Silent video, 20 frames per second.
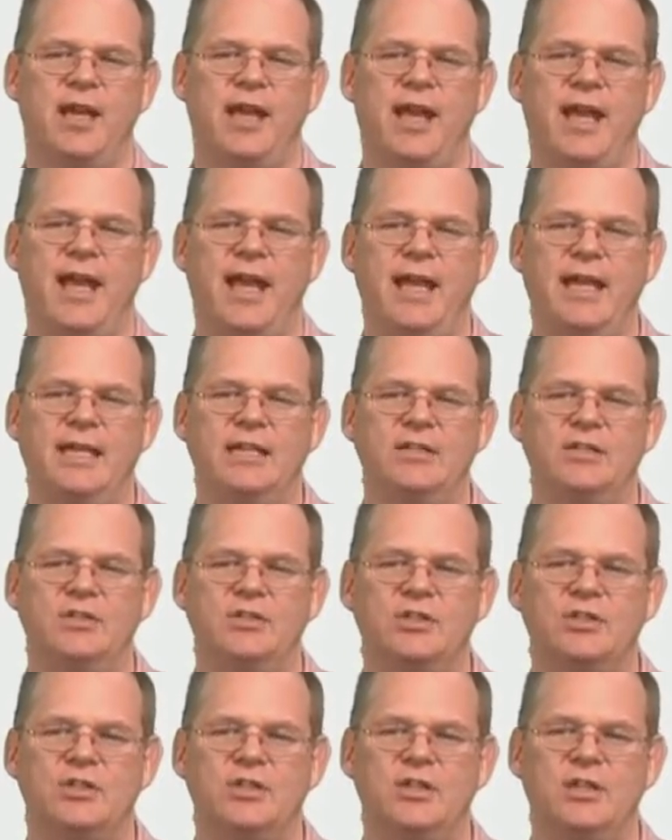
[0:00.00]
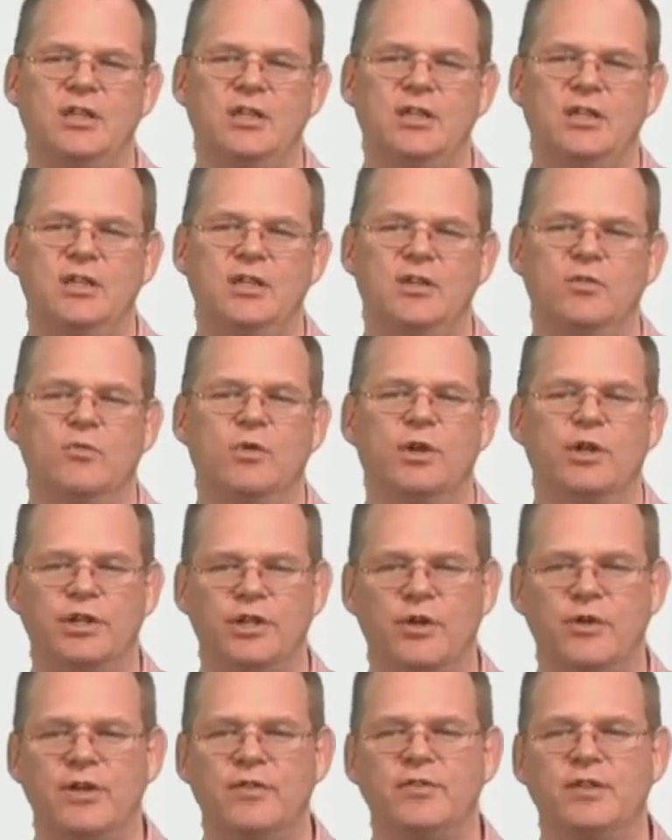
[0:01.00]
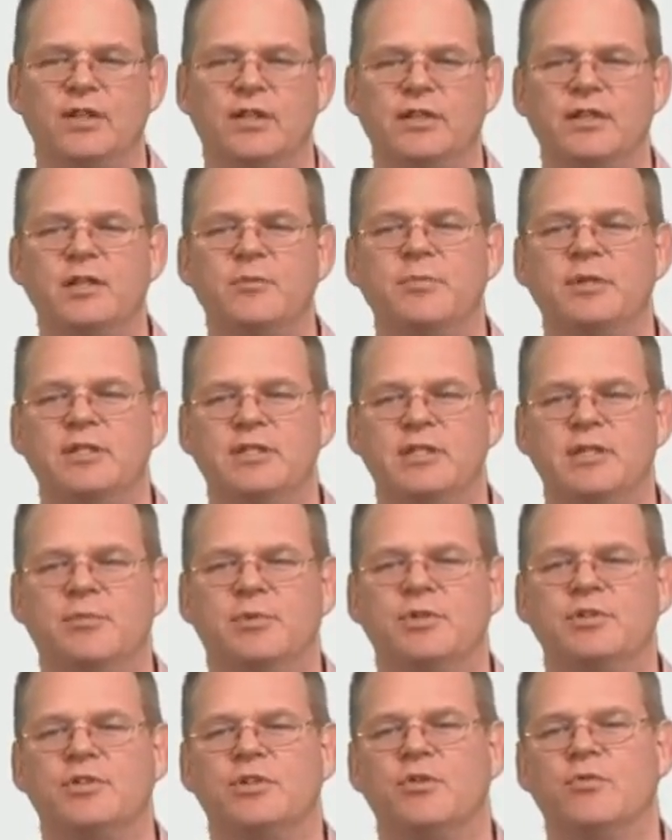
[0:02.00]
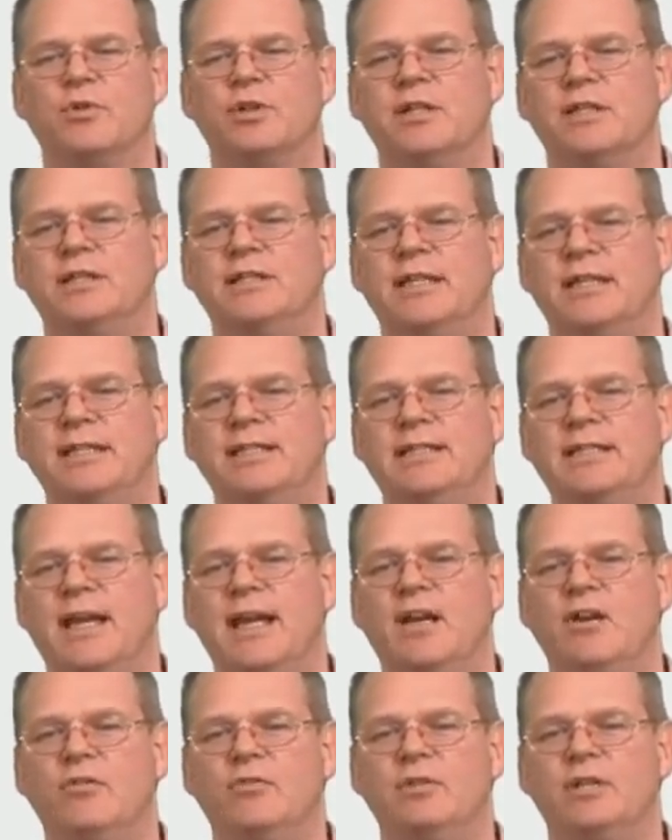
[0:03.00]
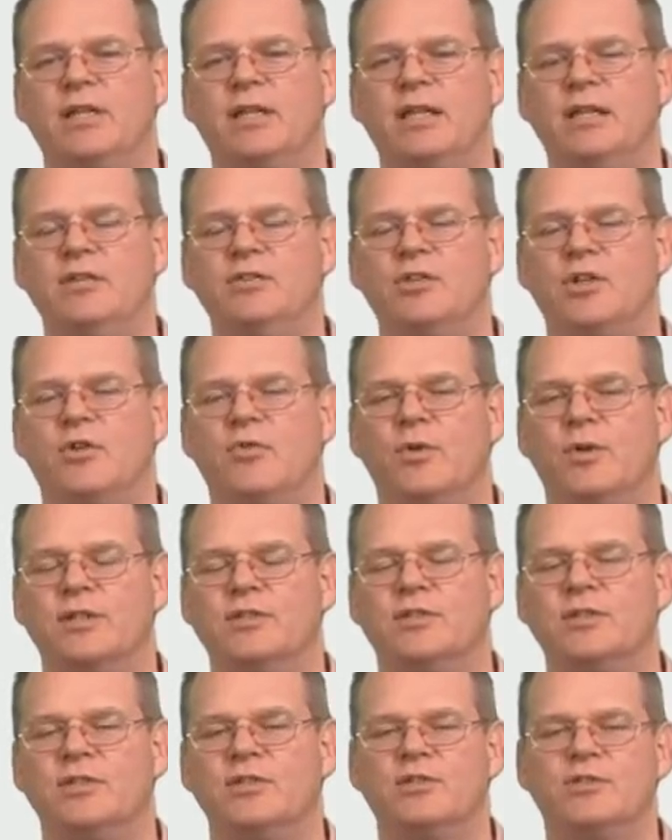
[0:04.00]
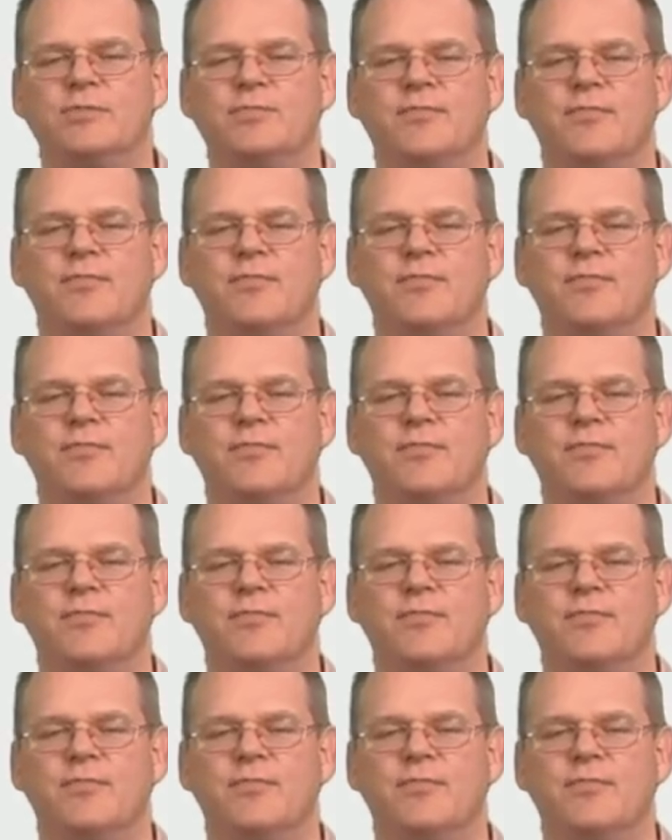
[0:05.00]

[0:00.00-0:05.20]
And we're going to go even a little bit deeper, so we're going to dig down into quizzes